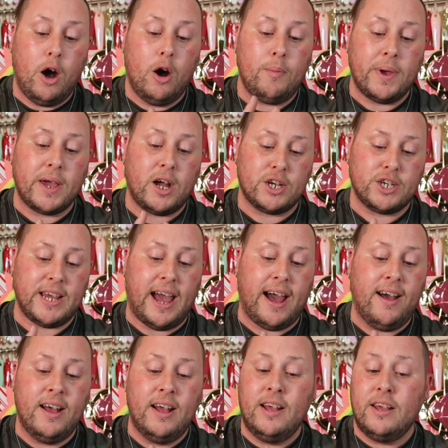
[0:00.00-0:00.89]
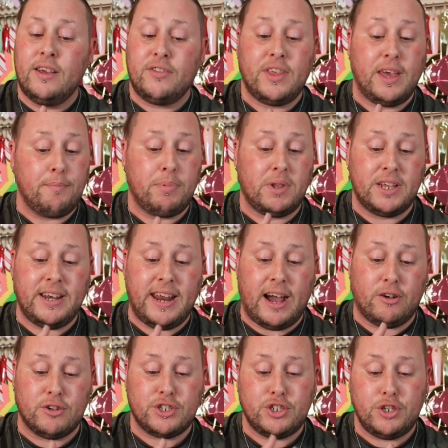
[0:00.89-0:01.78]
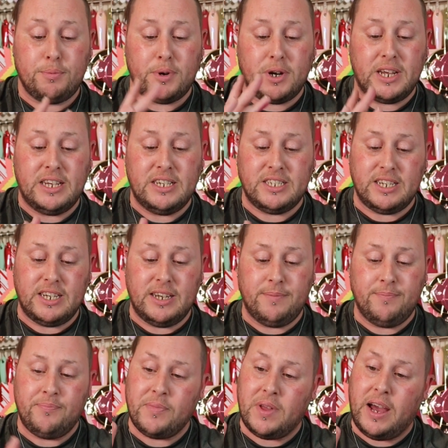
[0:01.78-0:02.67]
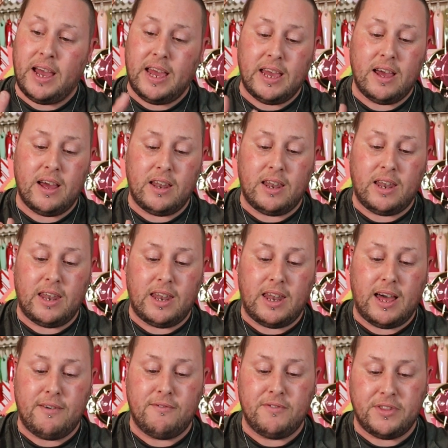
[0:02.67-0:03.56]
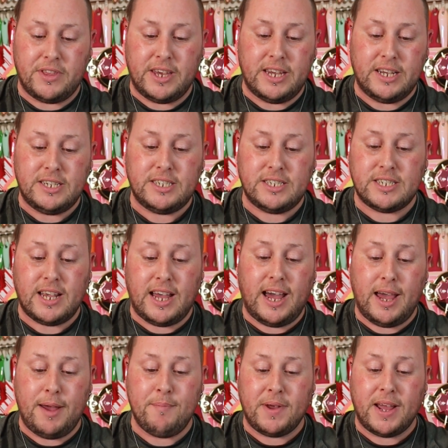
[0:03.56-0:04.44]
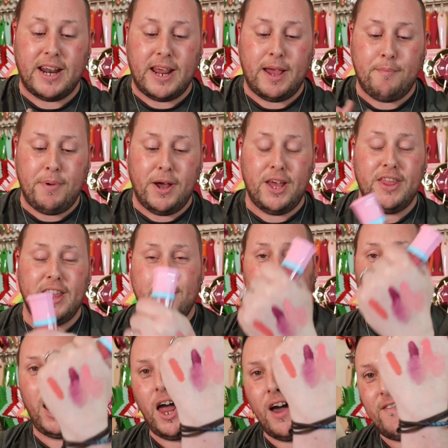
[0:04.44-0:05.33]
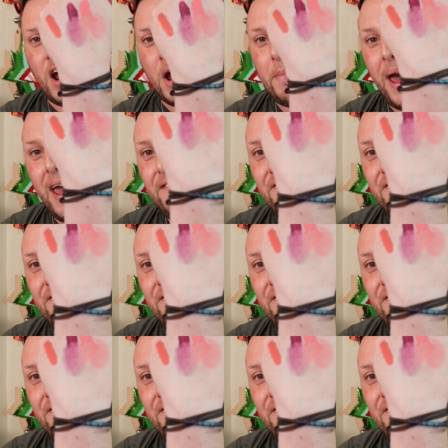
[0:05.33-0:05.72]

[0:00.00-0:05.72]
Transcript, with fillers: Oh my gosh, yeah. They blend out super easy. I love this. I'm gonna put them all over